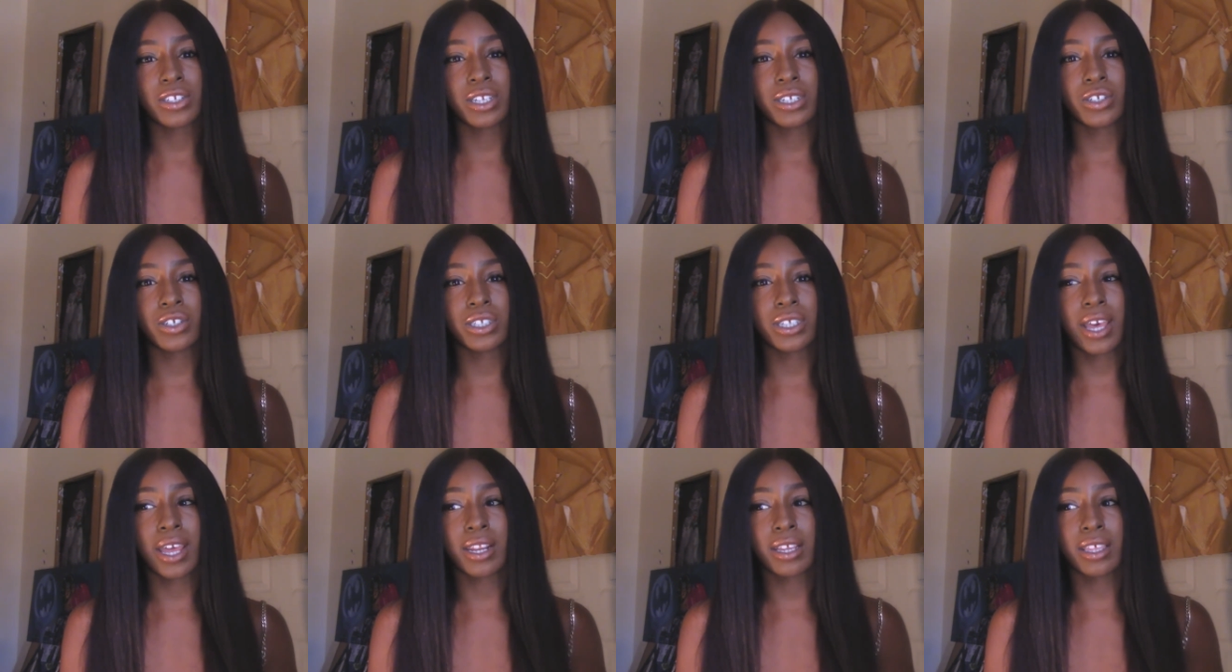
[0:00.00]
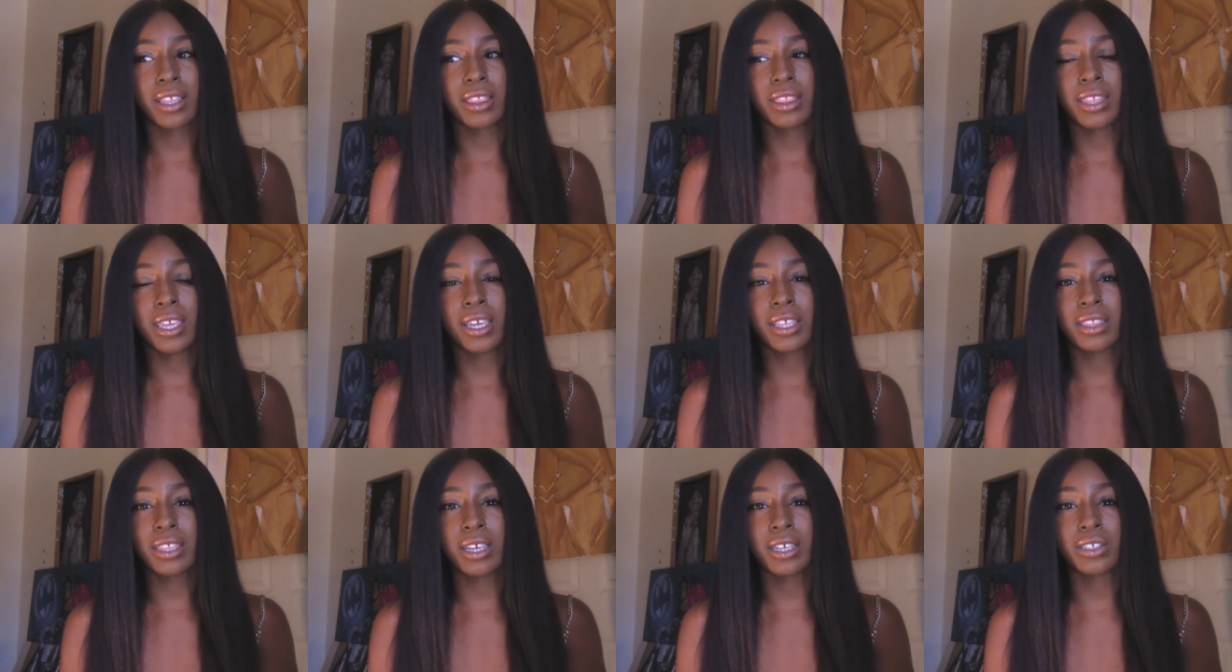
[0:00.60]
They just can
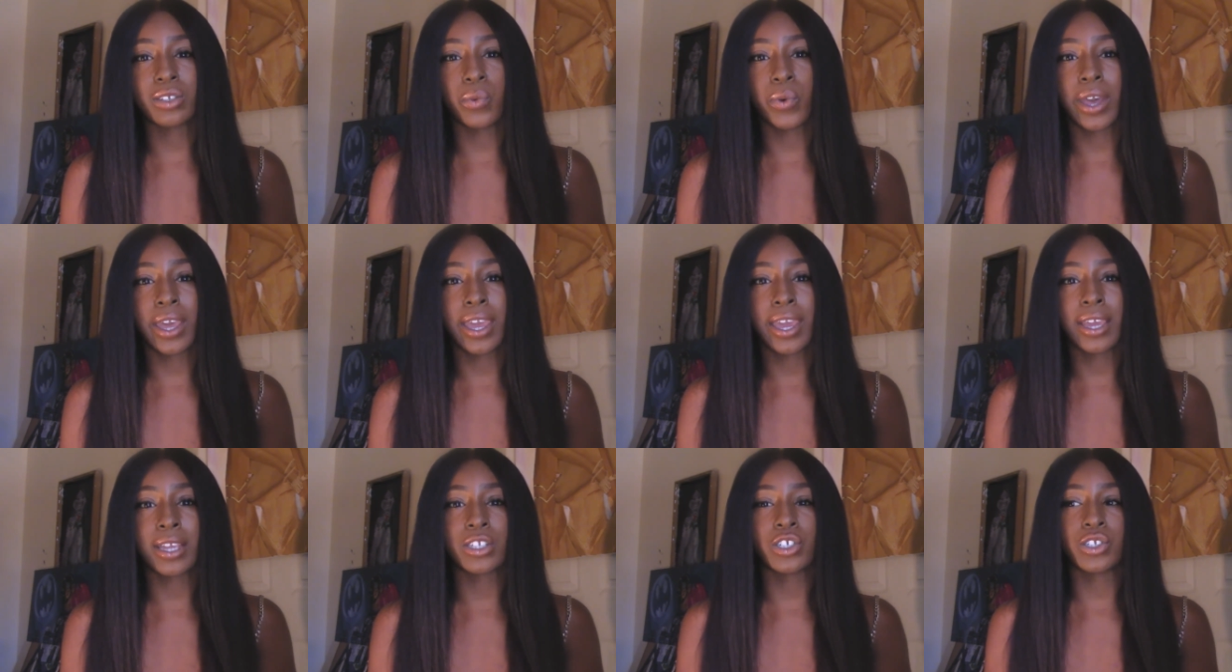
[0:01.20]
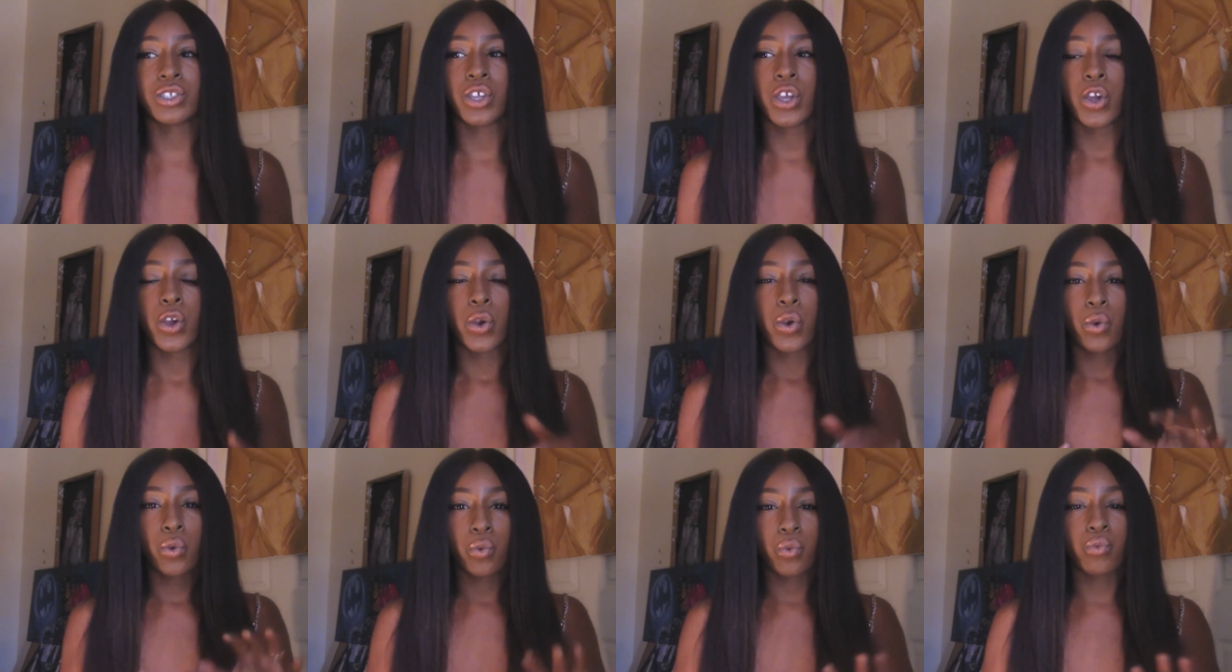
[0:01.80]
think things away and just
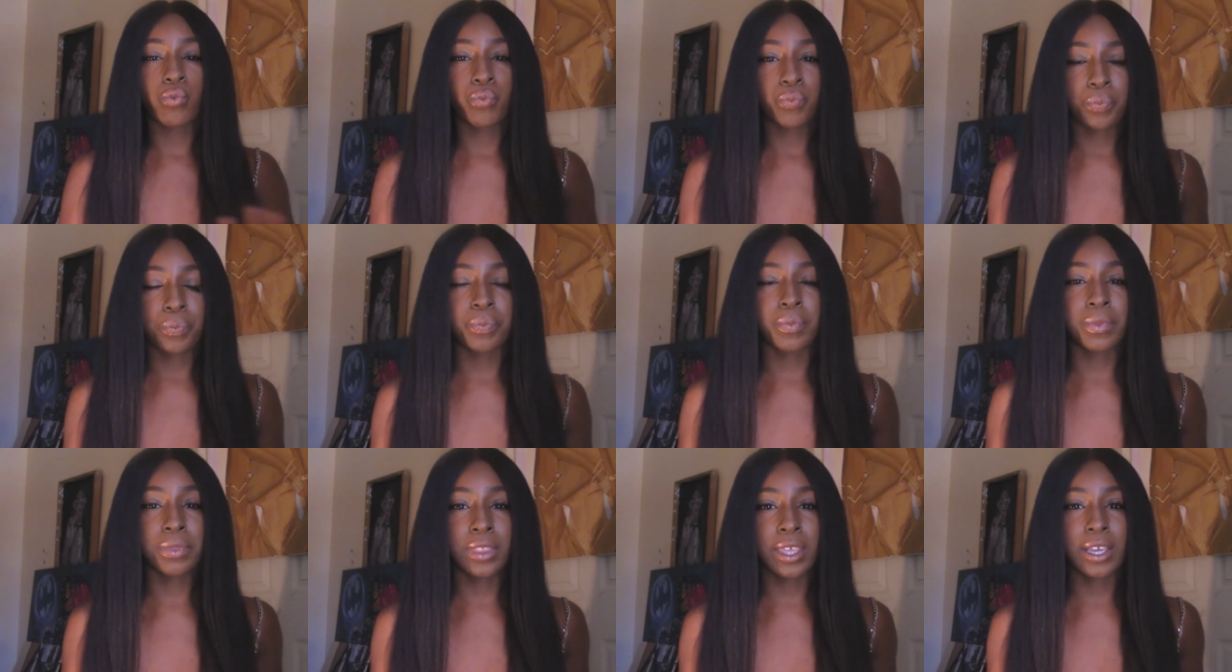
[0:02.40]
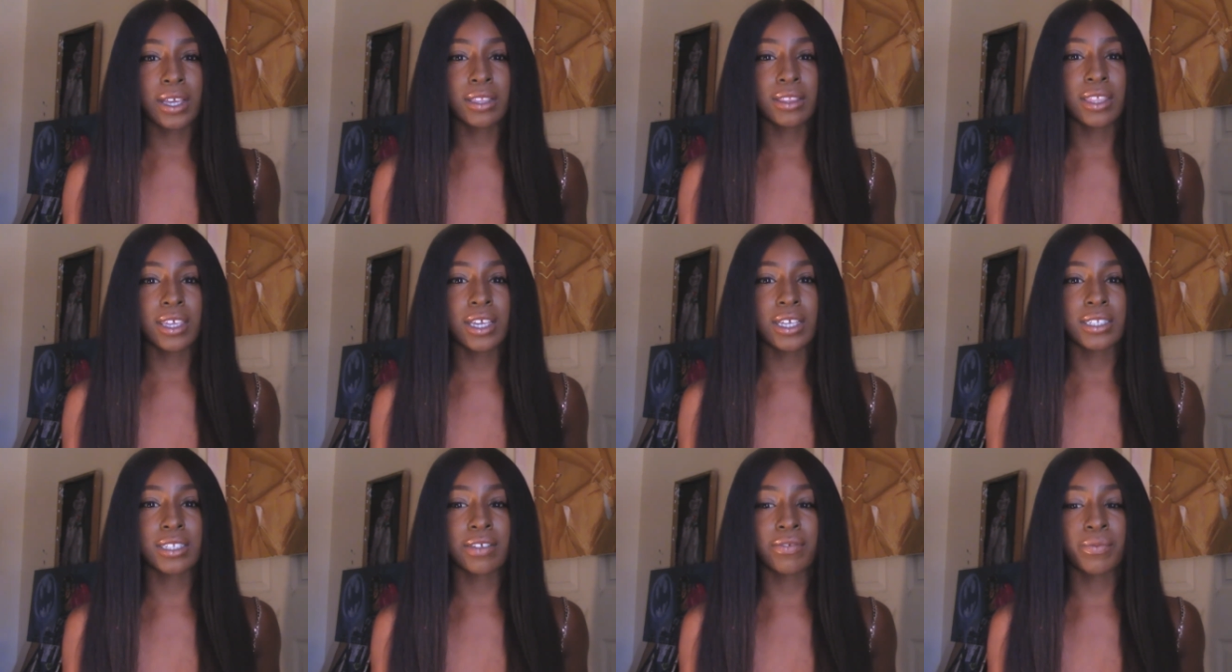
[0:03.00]
think
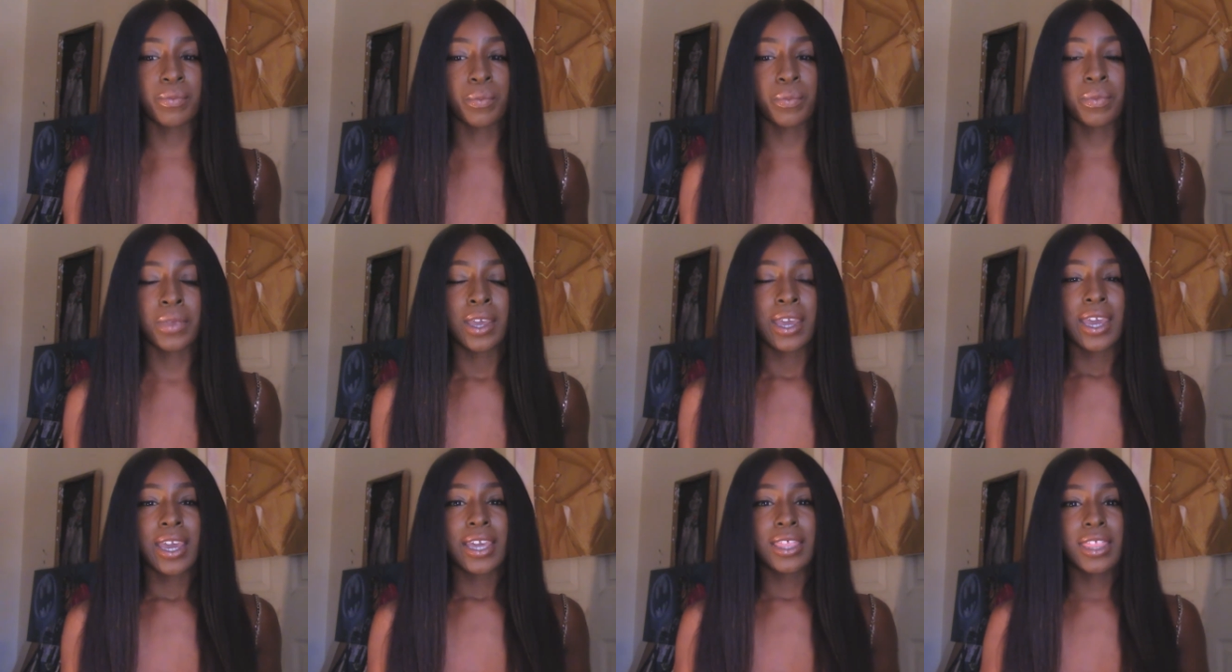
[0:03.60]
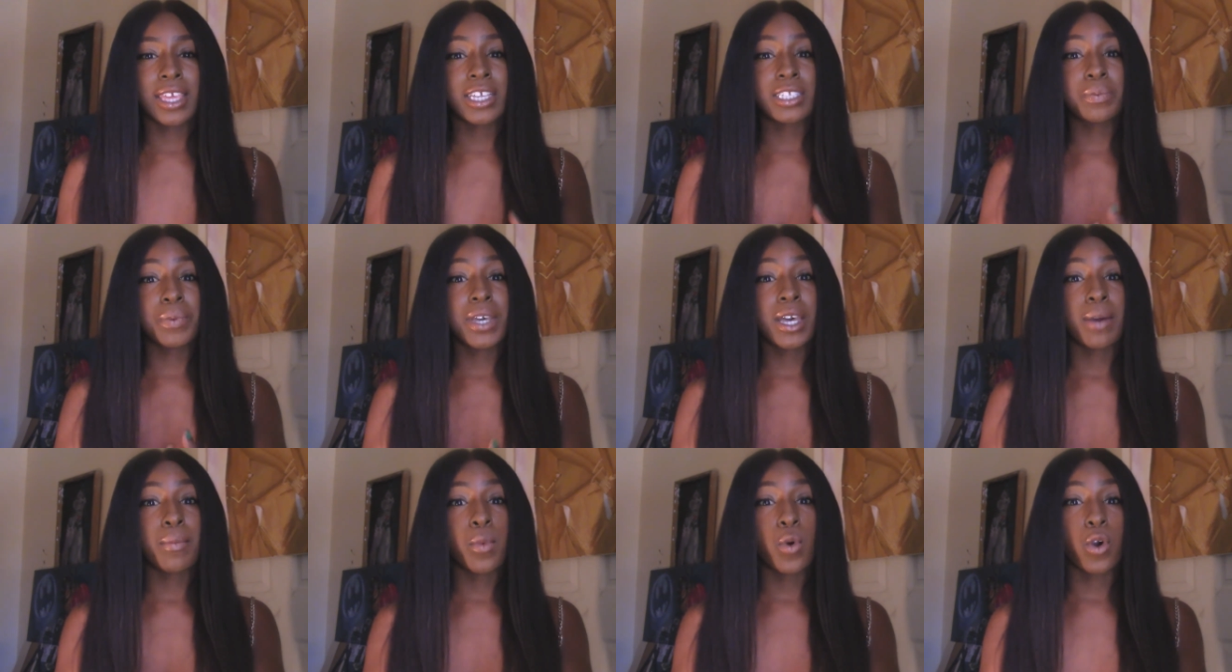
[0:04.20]
things
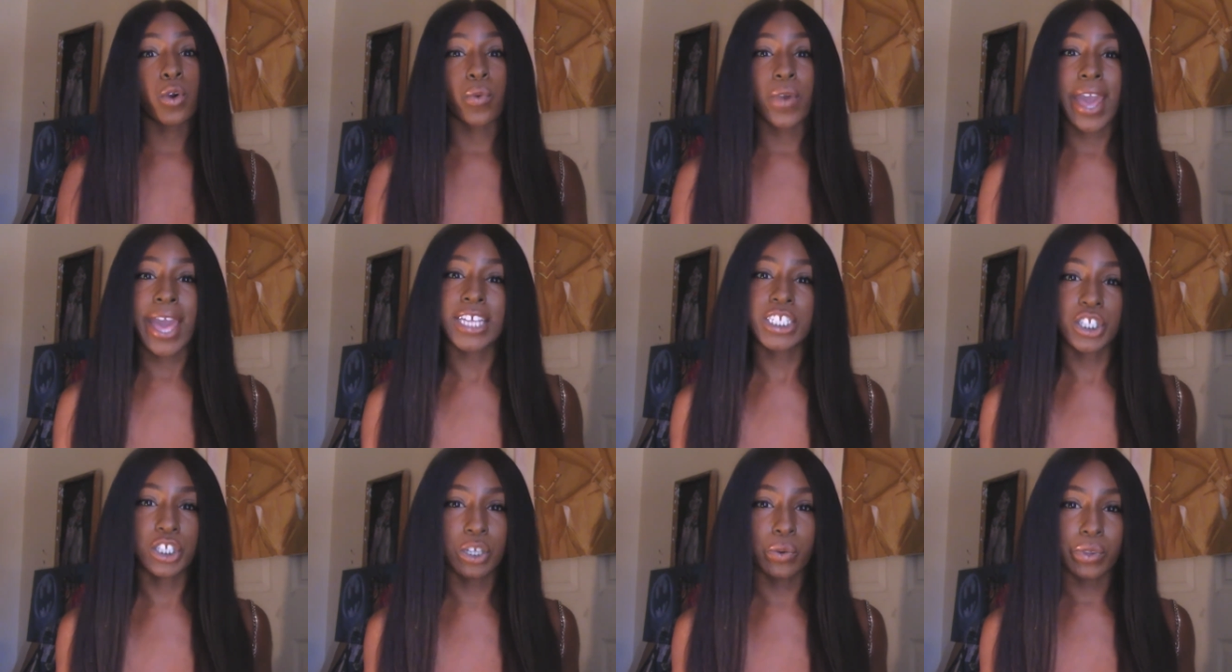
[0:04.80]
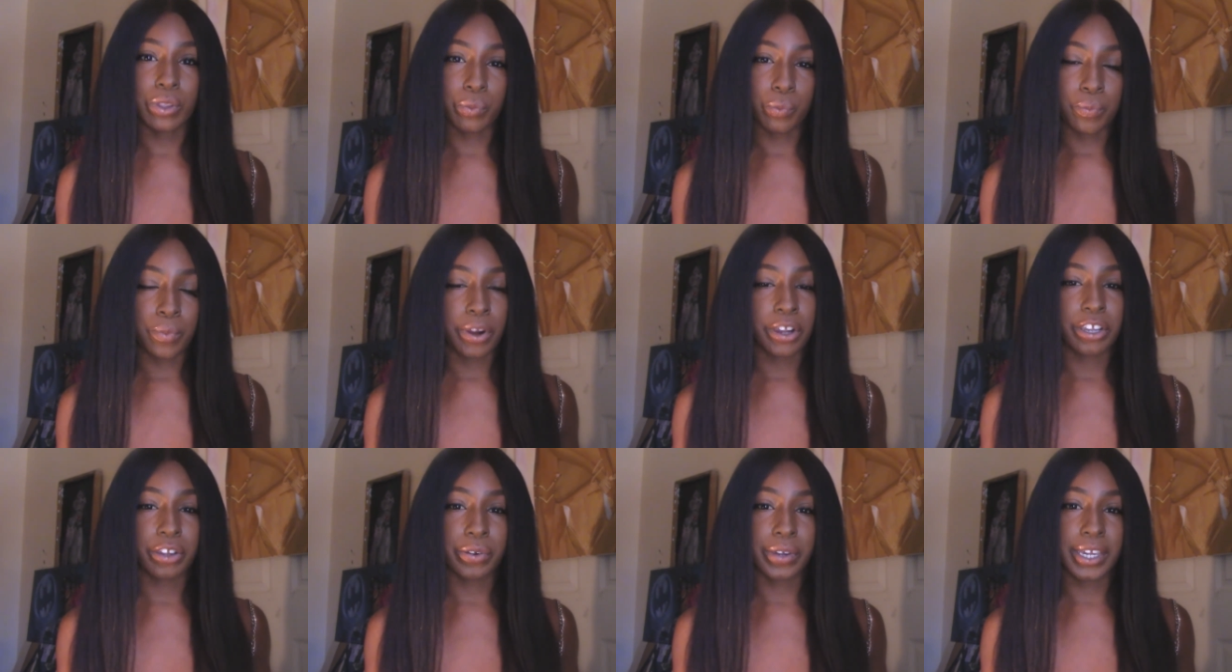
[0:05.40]
become more rational with
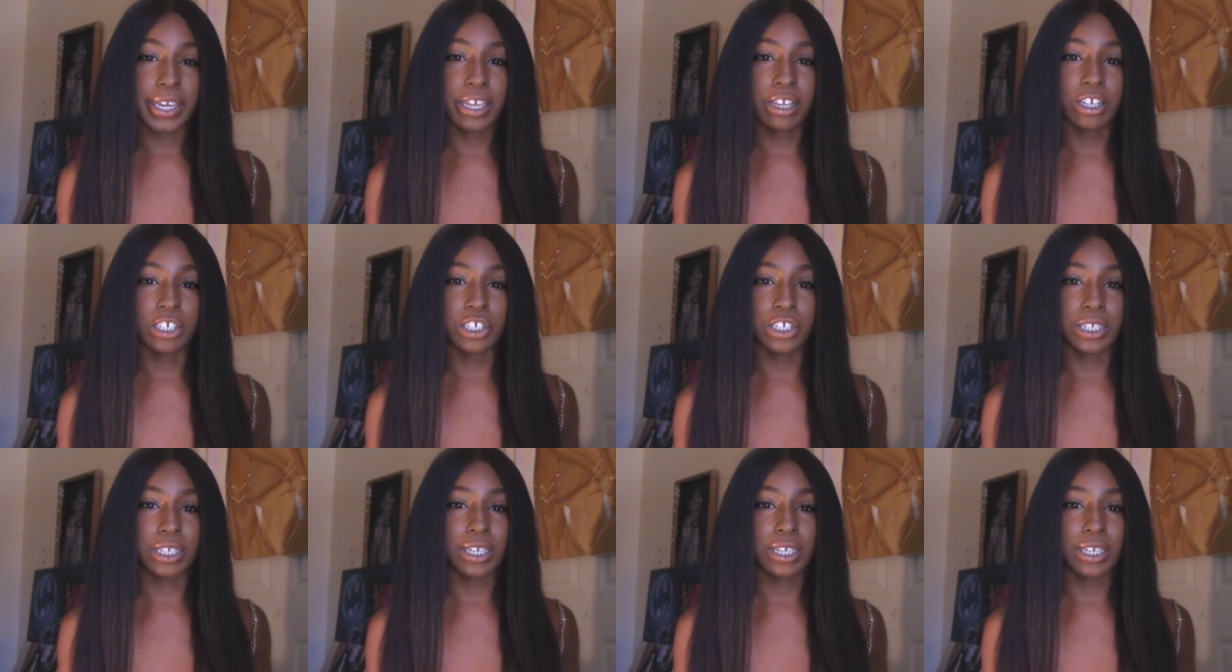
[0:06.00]
Mercury energy.